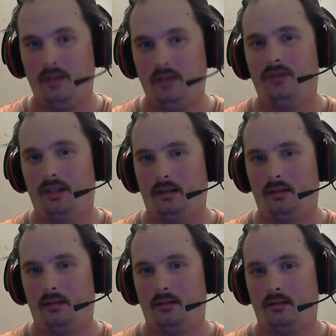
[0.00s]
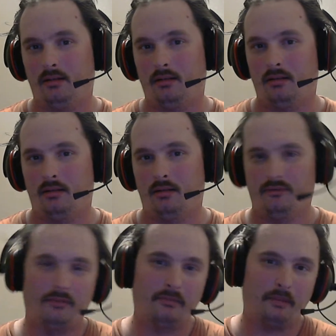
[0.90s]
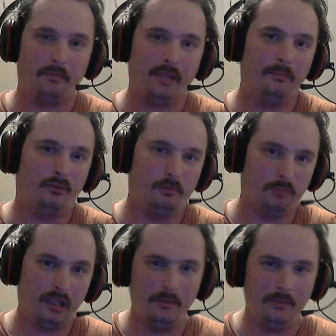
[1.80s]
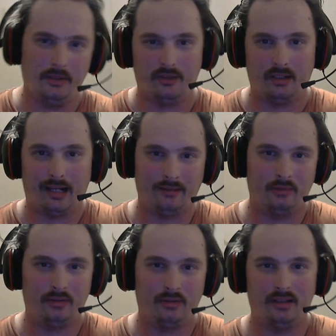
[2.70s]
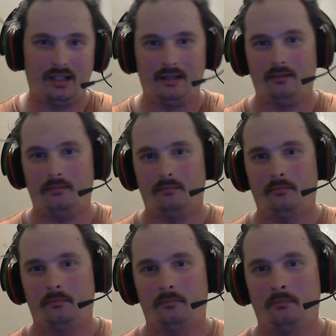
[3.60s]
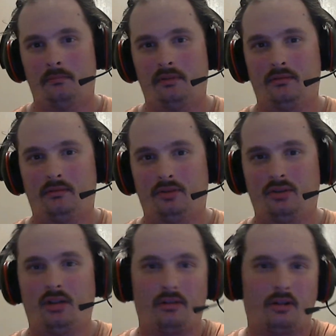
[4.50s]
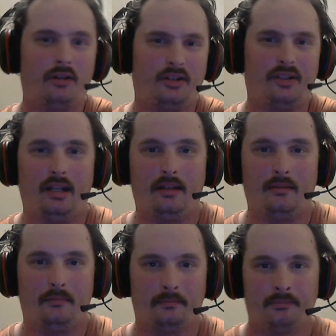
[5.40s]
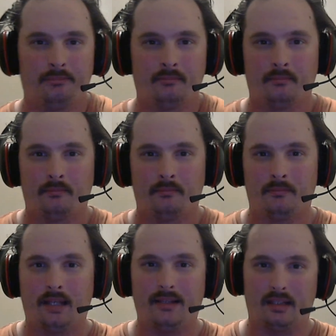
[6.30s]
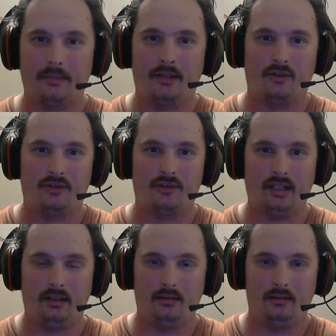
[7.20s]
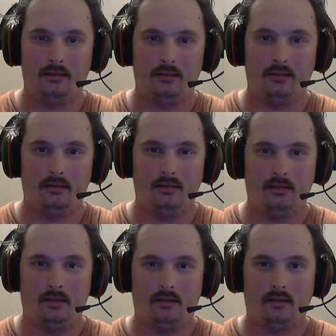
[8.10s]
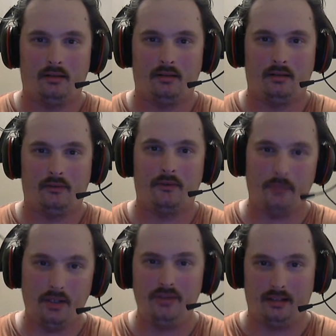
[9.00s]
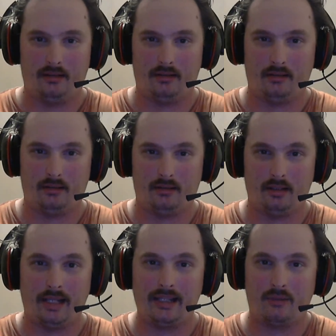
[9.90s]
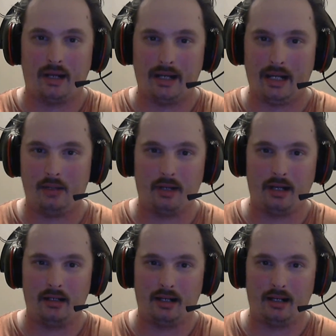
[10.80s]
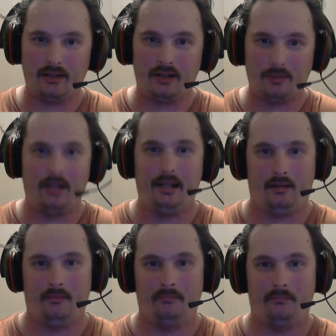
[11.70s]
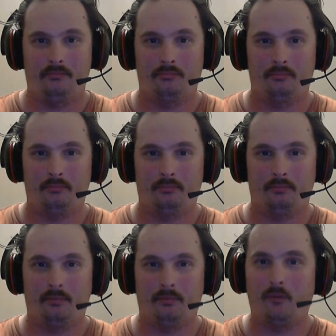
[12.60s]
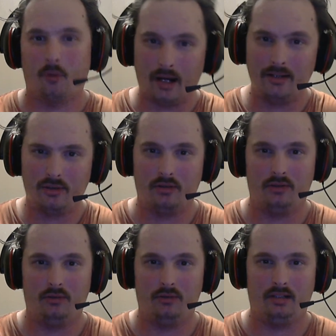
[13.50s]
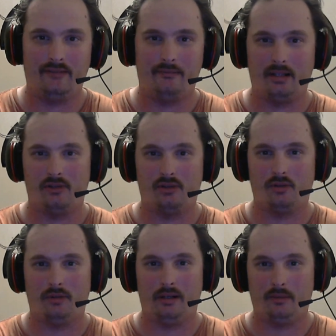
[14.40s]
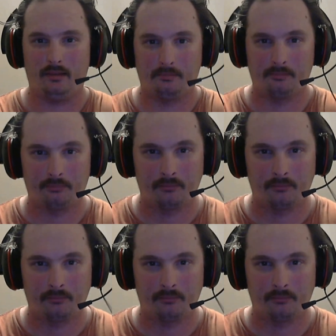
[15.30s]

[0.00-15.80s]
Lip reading: music from the people who play music, I learned that Shawn Hardesty has a specialty for music, and that's why he created iStart Radio. Before I started doing the Kevin Pilon Show anyway,